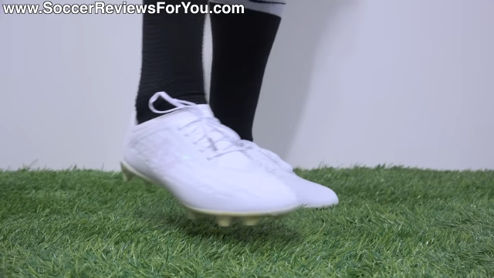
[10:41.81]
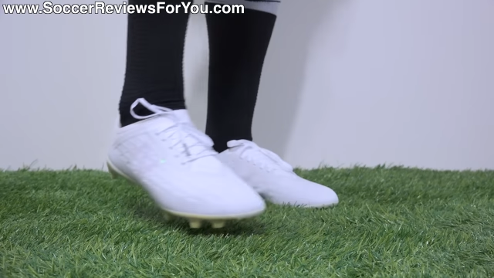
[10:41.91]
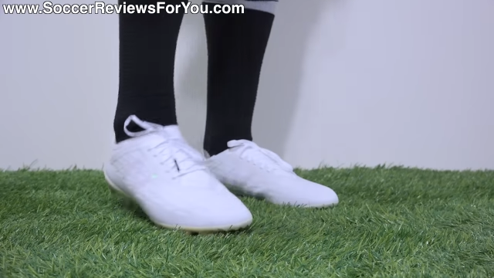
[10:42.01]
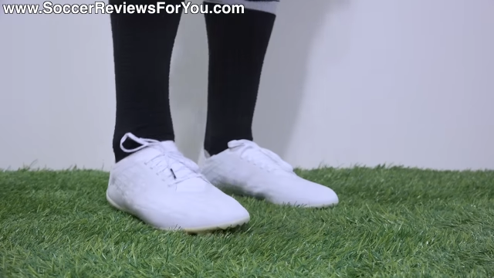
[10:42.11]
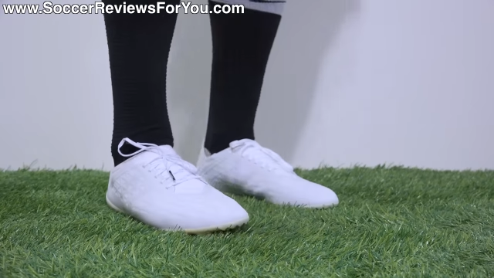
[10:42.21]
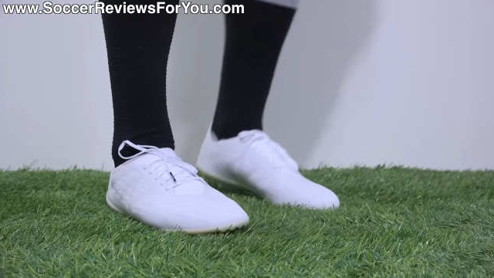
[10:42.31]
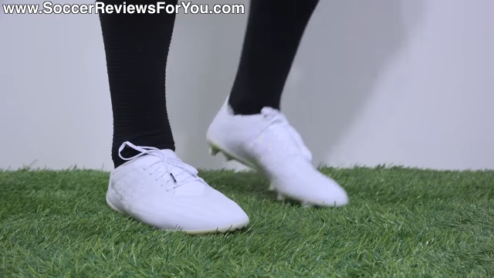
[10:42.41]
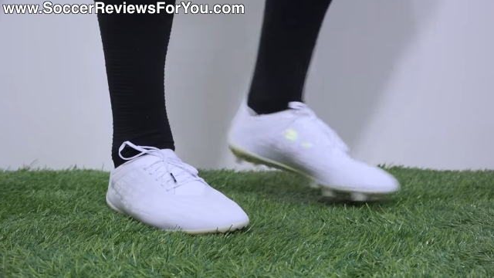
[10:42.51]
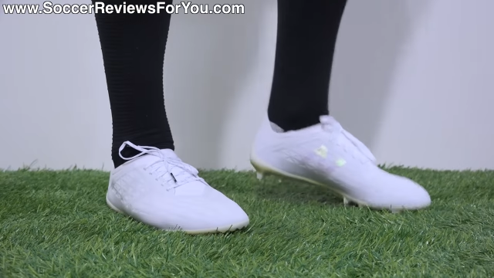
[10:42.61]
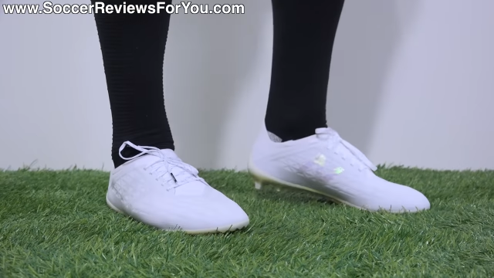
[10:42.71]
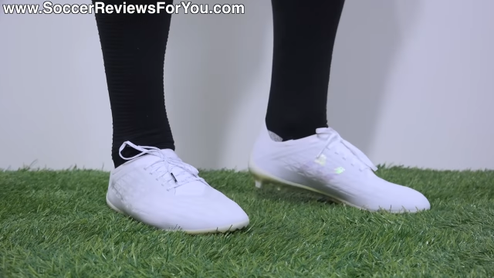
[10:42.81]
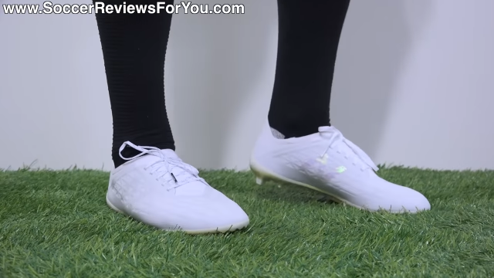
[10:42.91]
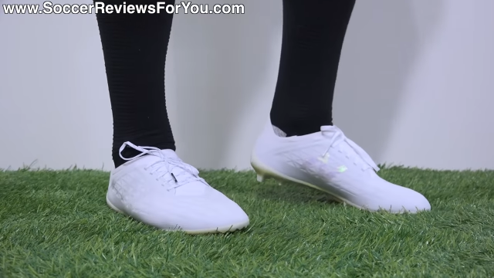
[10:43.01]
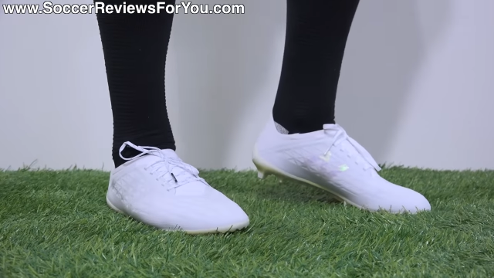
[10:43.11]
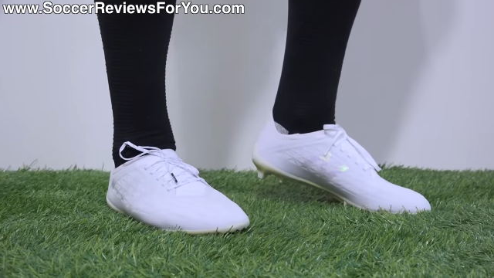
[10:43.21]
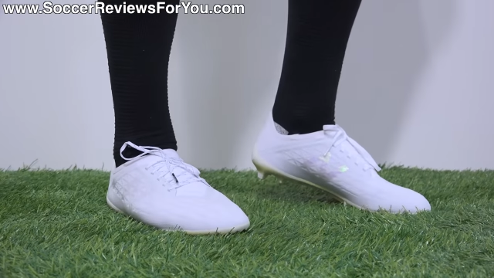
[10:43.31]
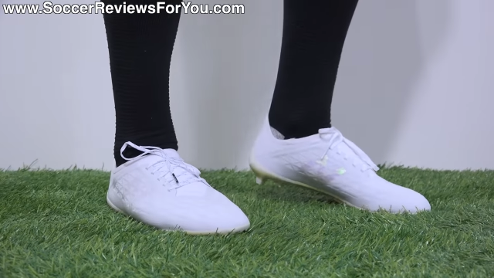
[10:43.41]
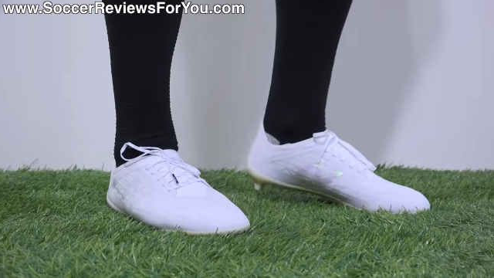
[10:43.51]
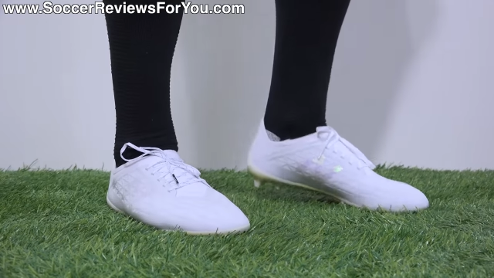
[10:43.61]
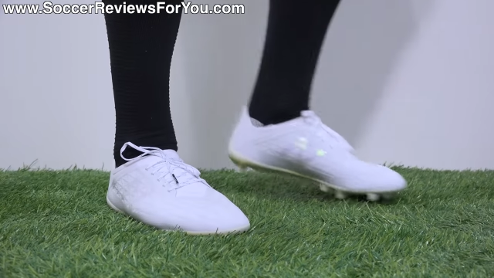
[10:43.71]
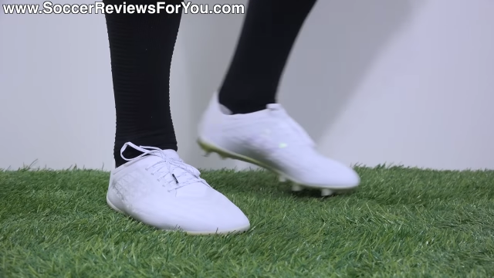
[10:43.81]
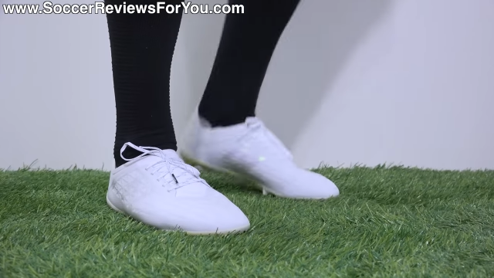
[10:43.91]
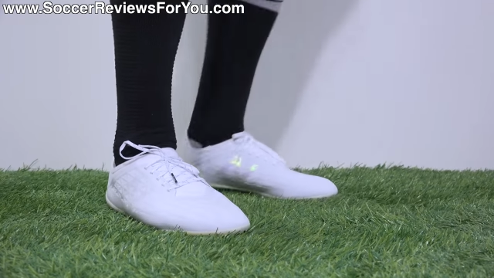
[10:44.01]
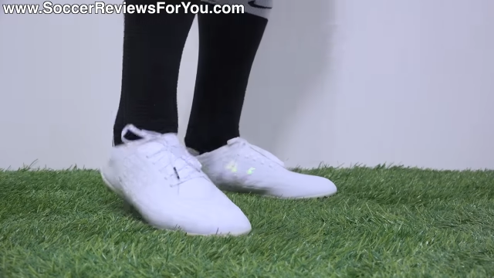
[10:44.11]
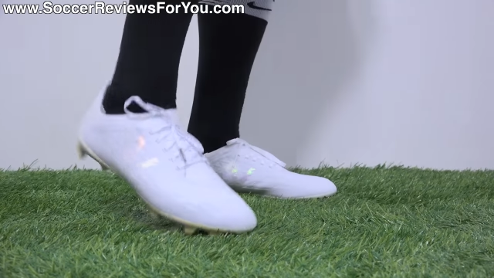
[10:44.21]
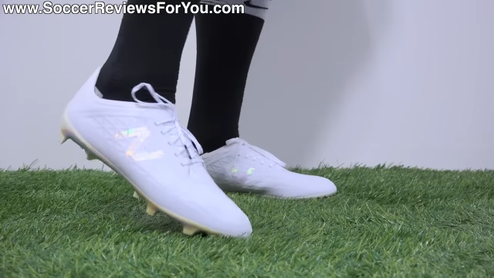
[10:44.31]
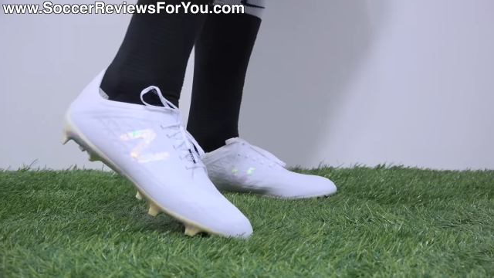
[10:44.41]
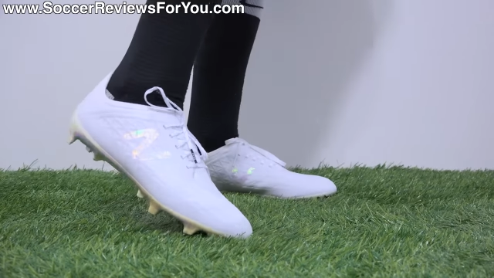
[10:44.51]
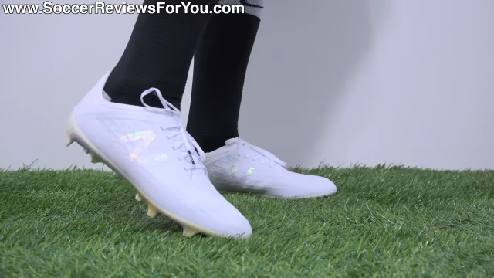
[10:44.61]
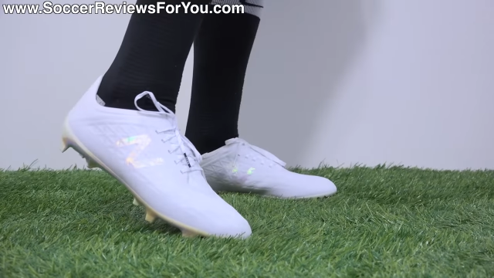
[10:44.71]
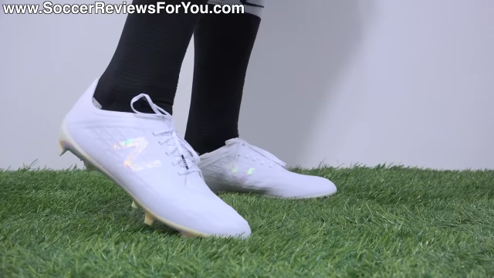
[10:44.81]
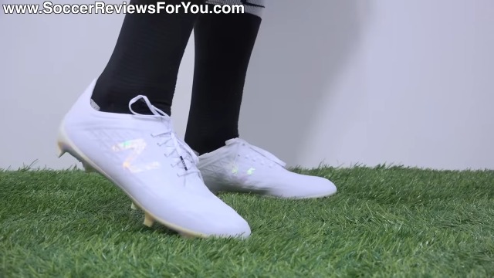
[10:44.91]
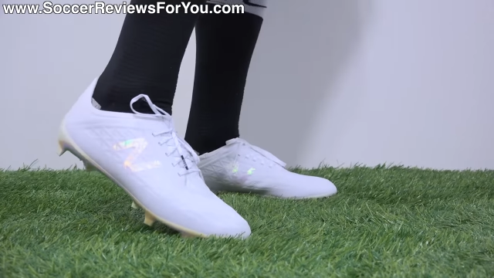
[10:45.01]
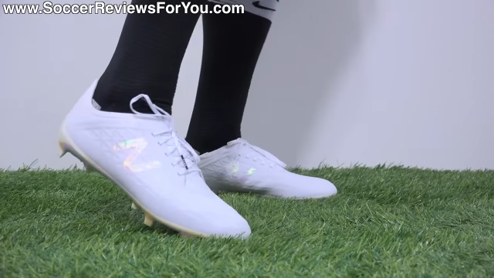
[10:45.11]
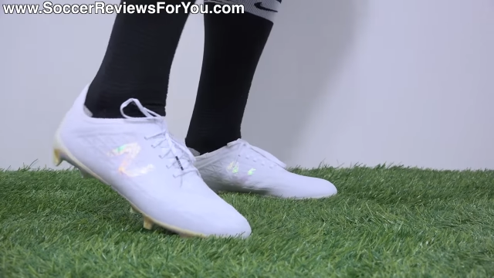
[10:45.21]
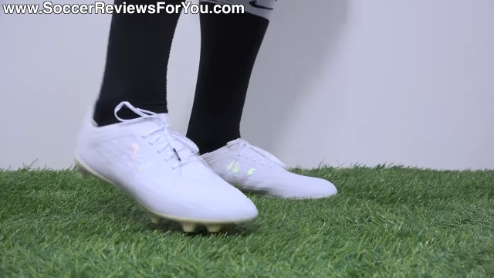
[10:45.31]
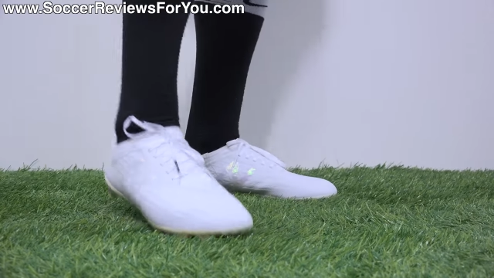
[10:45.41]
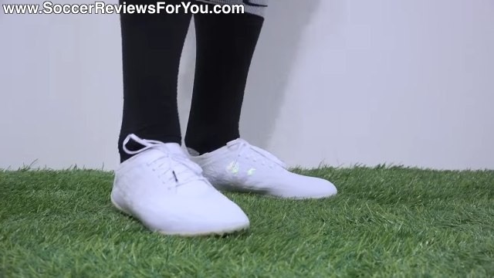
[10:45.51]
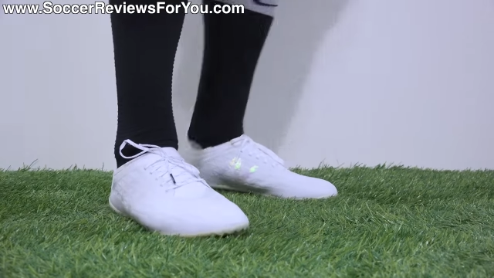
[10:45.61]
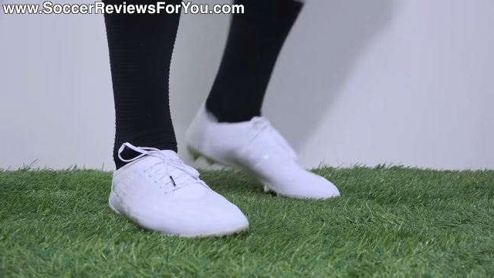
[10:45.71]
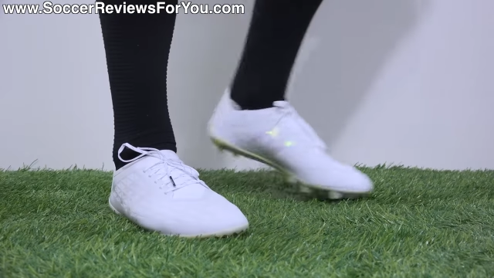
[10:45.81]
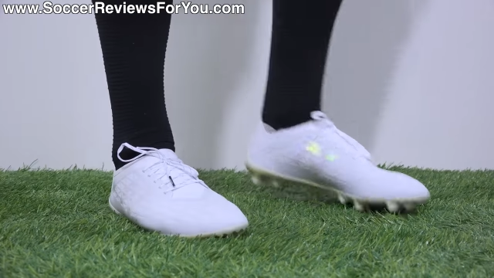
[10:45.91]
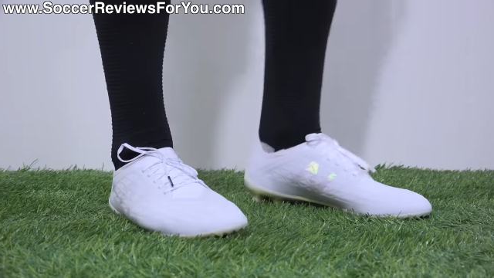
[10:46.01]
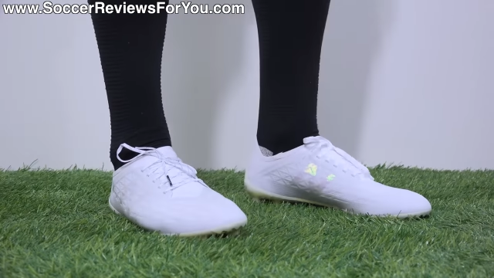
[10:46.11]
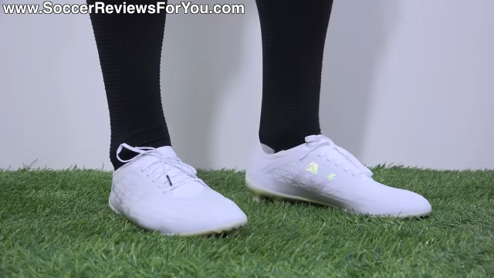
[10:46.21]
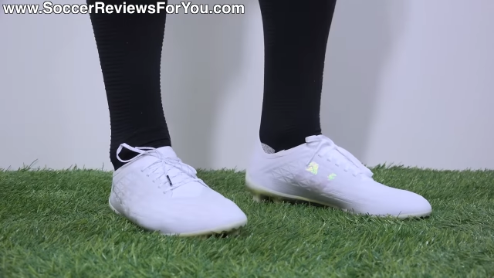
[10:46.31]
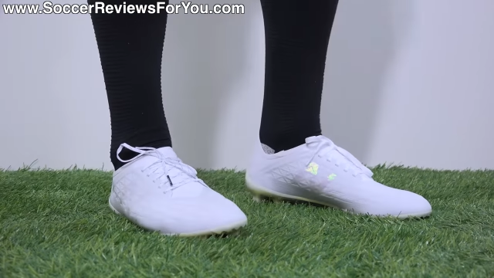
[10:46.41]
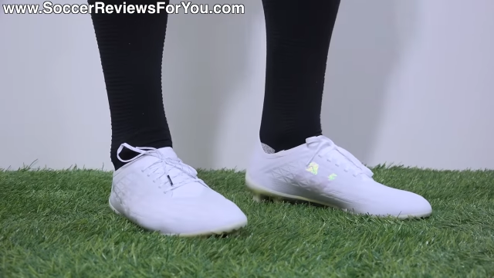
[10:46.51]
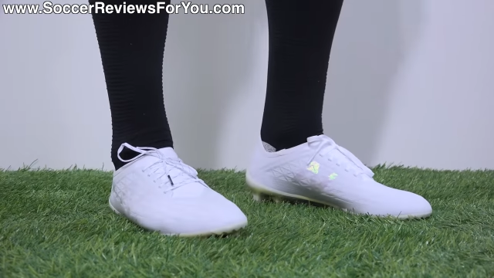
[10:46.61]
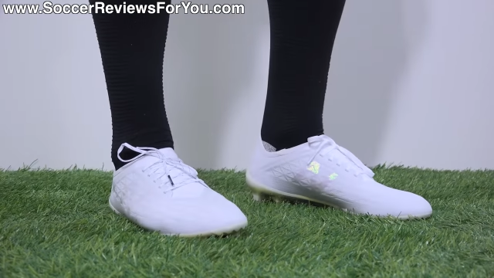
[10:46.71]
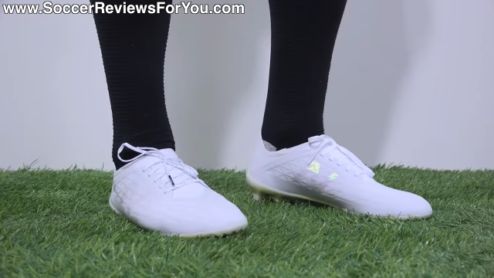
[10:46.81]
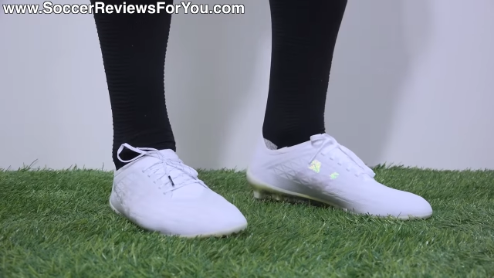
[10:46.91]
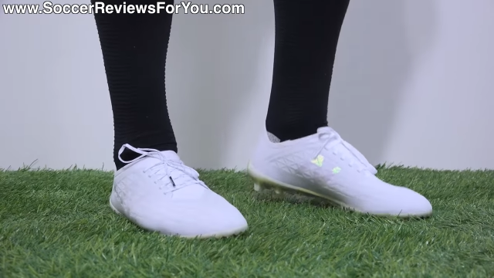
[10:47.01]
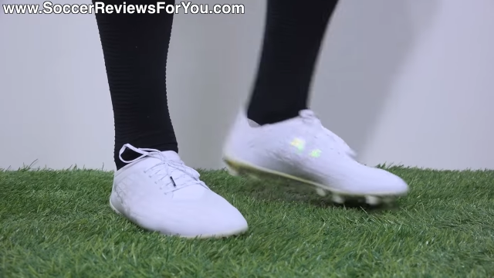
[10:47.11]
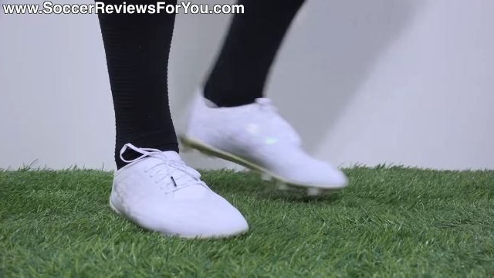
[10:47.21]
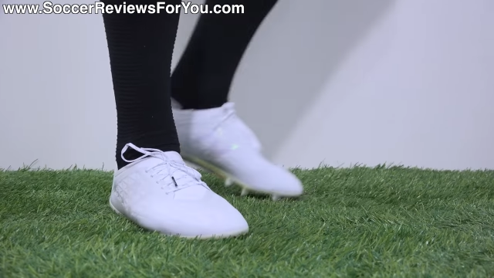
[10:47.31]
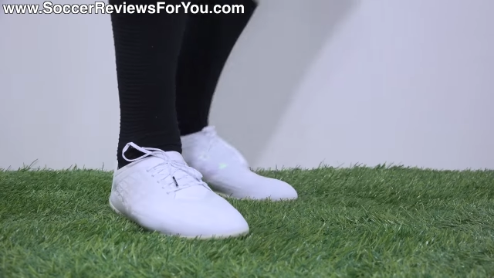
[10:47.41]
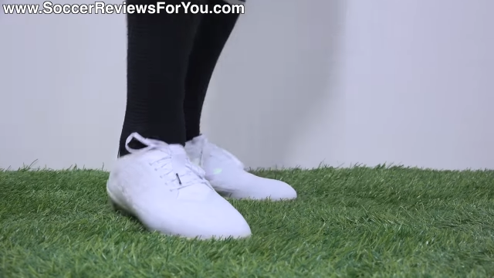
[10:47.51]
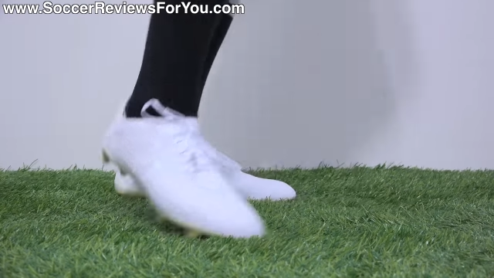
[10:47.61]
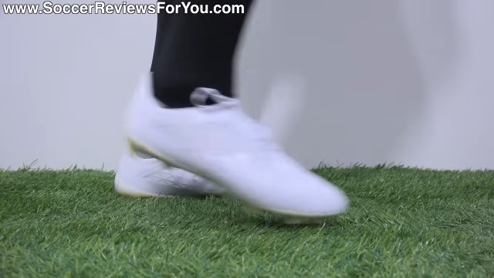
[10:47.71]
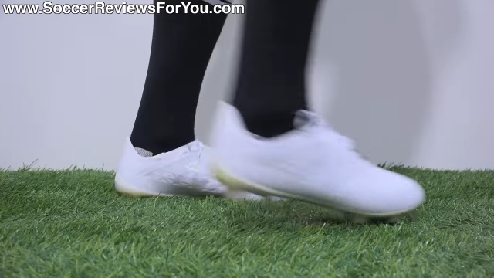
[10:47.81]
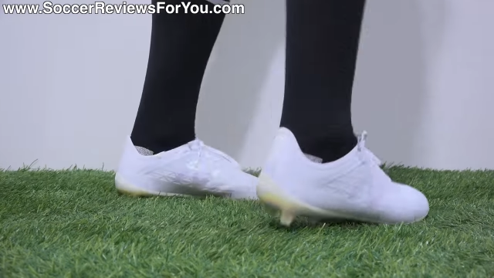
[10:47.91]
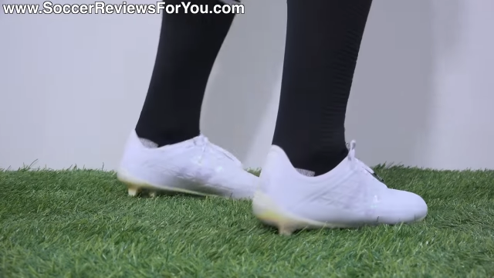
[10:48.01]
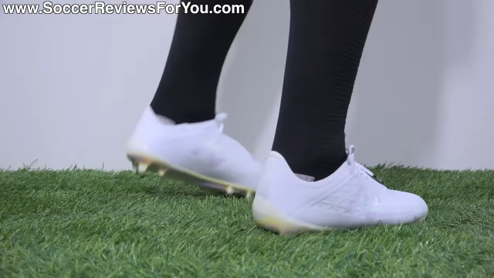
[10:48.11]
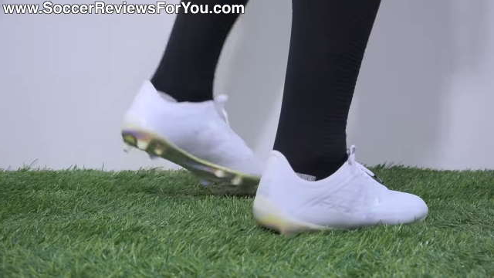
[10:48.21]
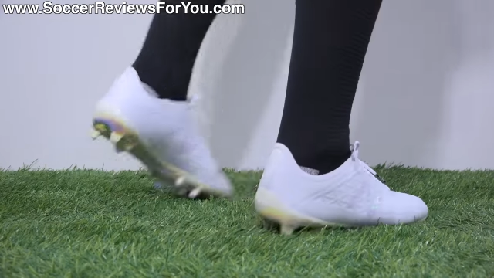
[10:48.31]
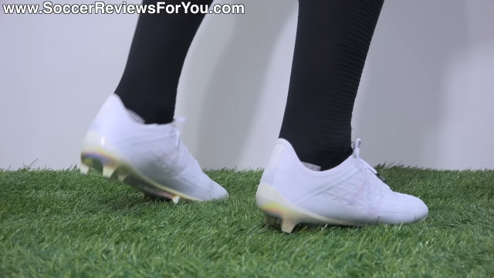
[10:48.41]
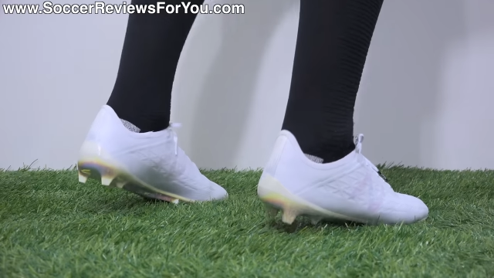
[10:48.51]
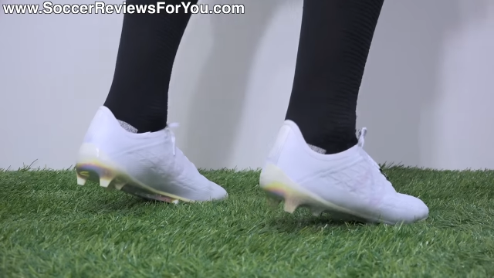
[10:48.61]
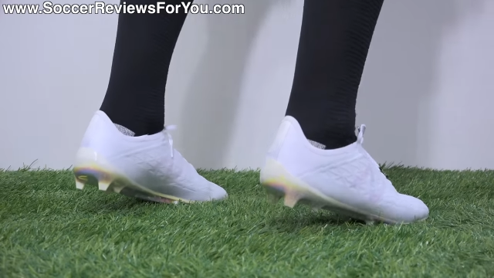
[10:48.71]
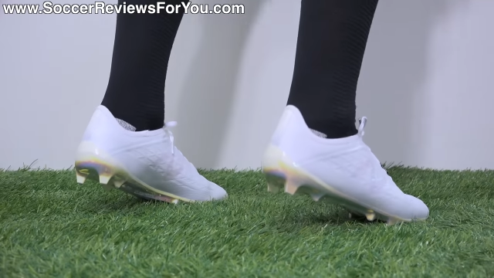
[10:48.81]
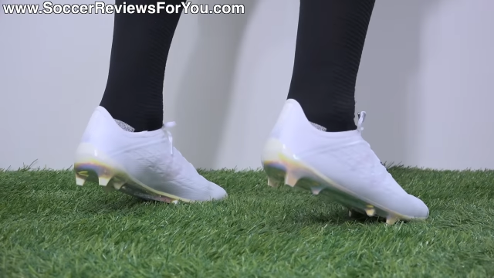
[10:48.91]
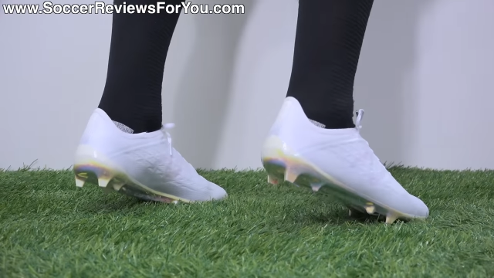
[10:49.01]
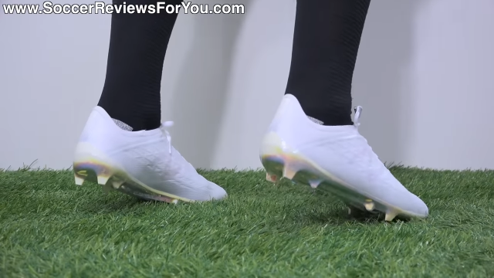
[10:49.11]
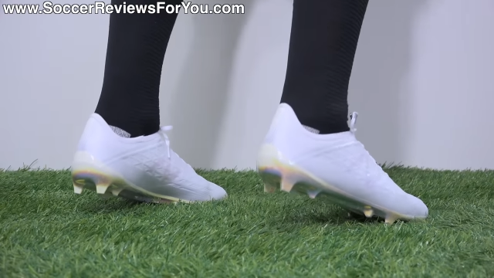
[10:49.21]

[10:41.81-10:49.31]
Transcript: (no speaker visible)